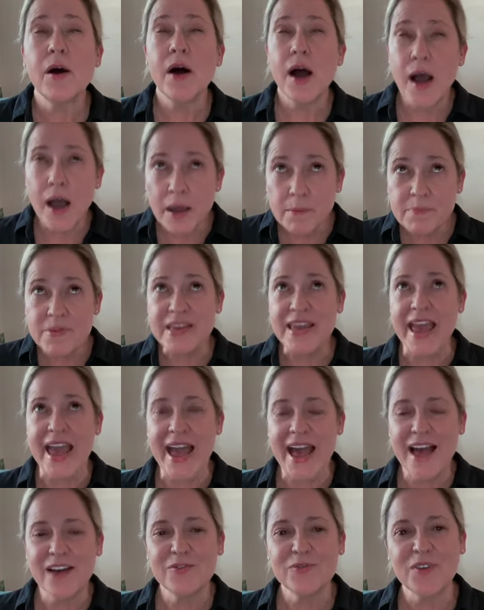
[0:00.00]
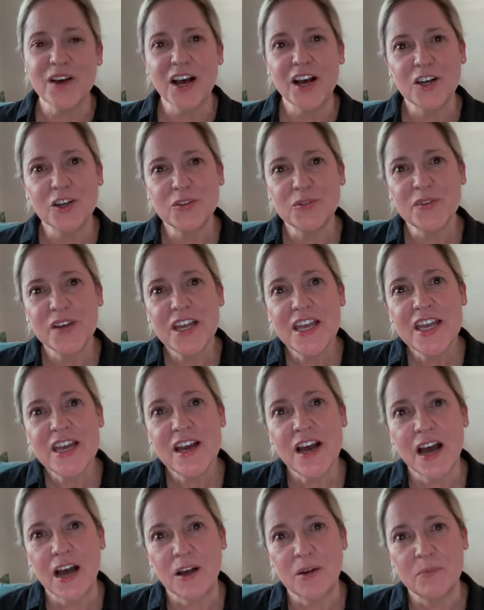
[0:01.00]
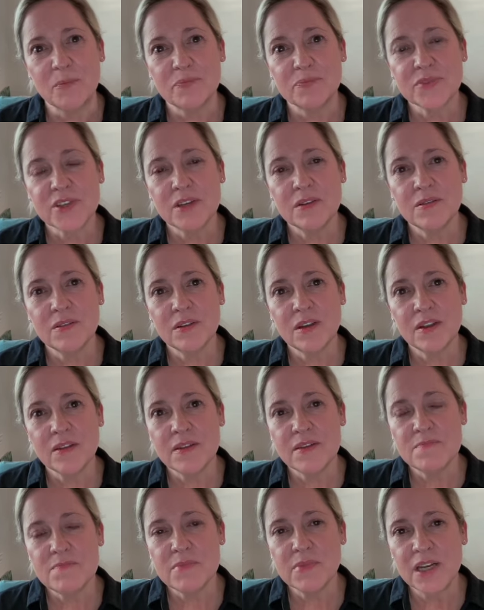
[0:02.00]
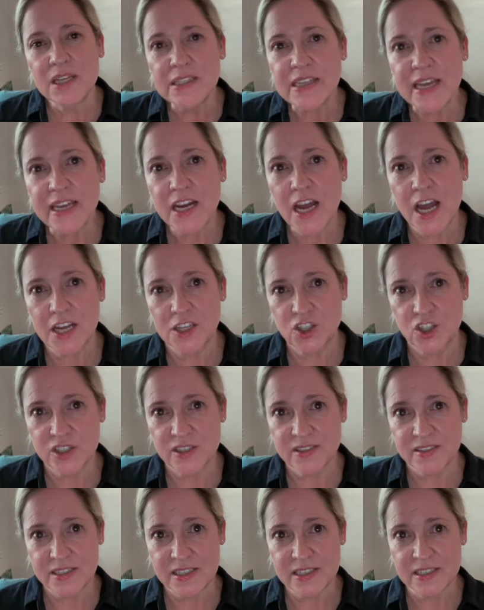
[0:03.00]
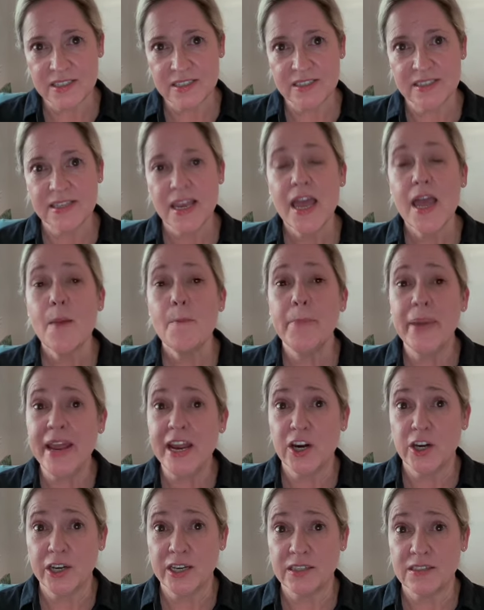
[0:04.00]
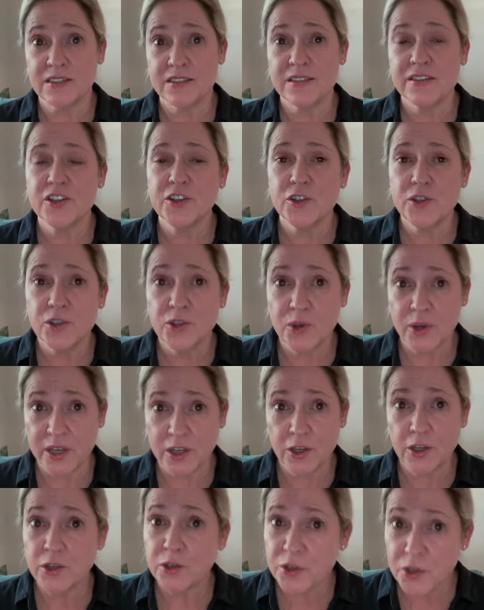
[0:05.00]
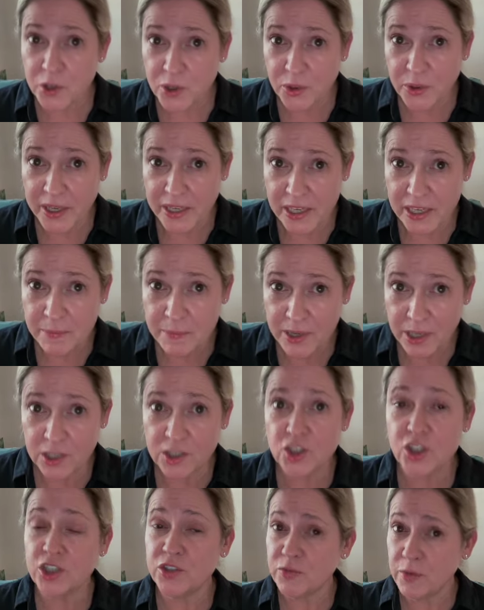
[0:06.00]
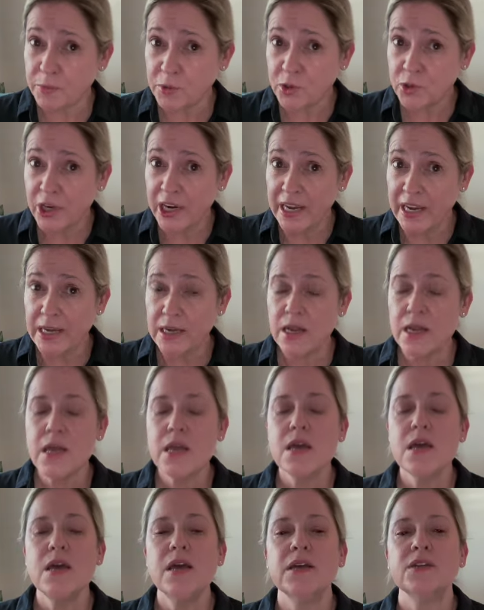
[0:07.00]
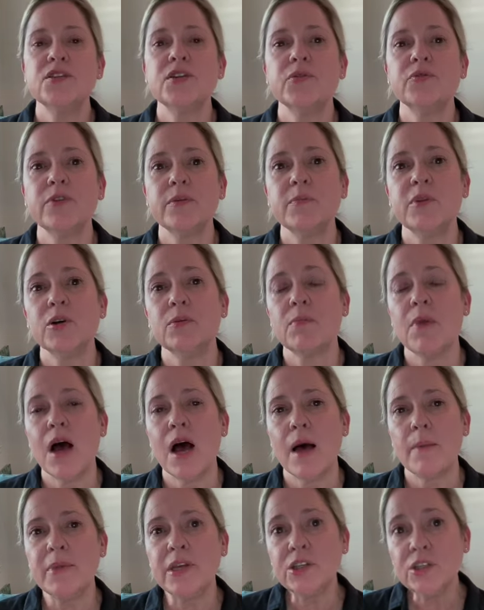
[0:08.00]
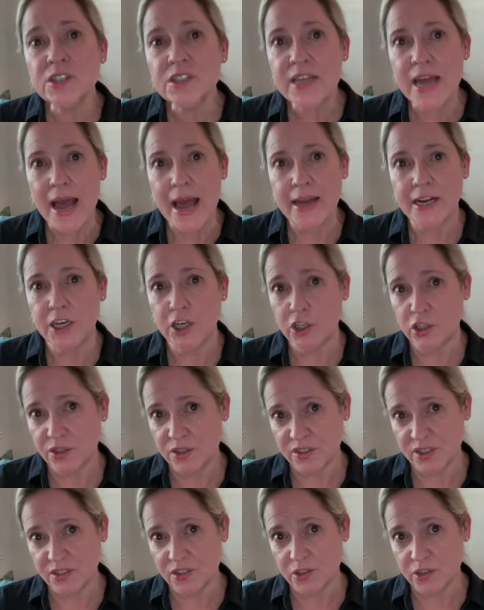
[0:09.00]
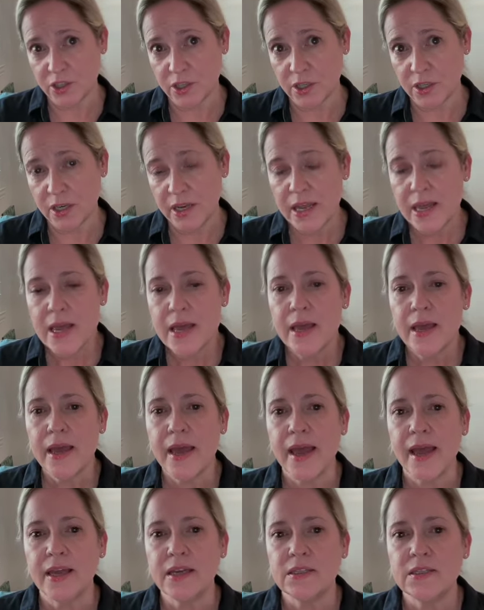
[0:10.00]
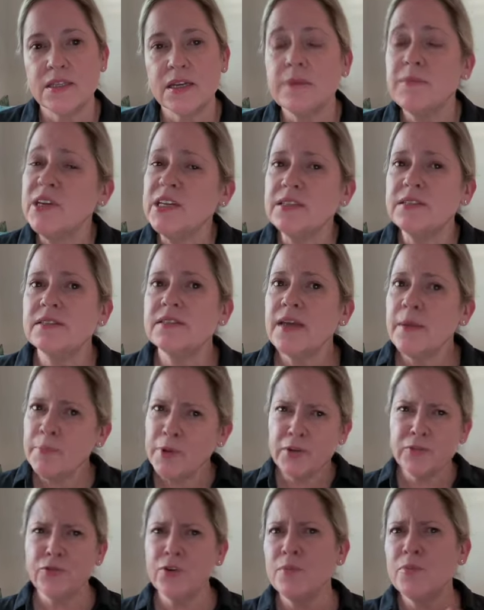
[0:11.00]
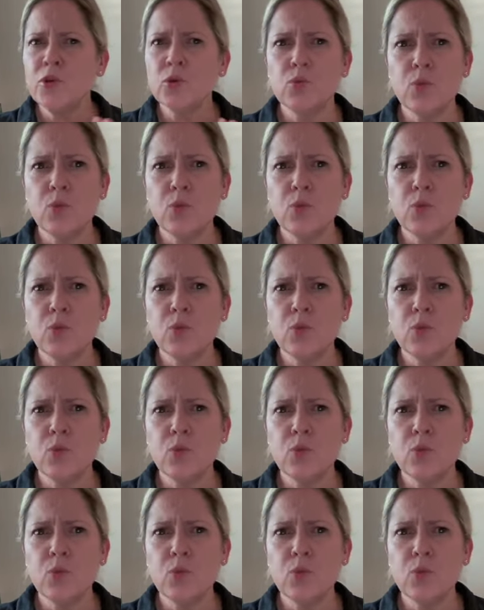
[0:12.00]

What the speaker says: on behalf of Helena Hutchinson's parents. They're her Ukrainian parents. She's from Ukraine, so from her mom and her dad and her sister. And it's separate from the